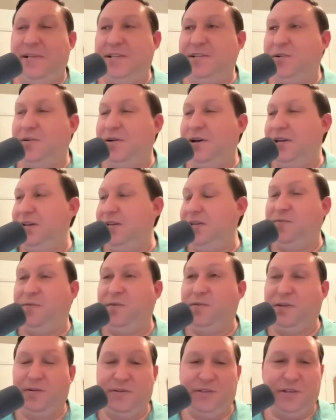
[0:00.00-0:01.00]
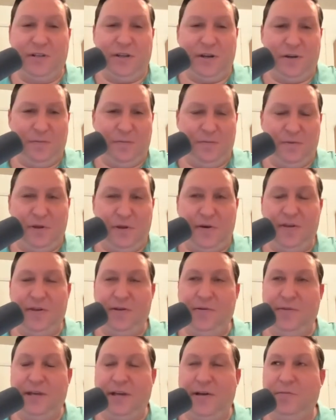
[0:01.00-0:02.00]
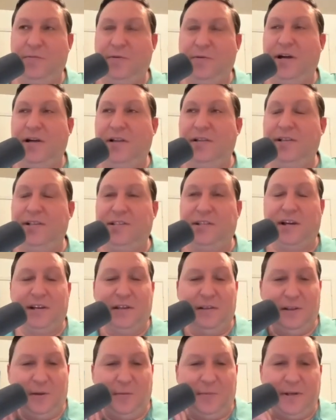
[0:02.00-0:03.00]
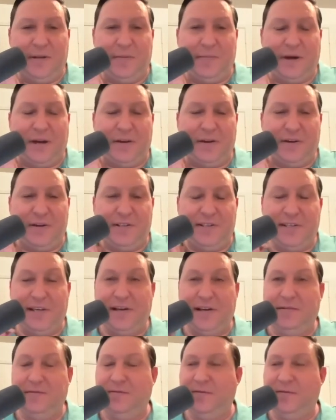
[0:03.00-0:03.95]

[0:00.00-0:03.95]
go ahead and for those who don't know you that well, let's talk a little bit about yourself.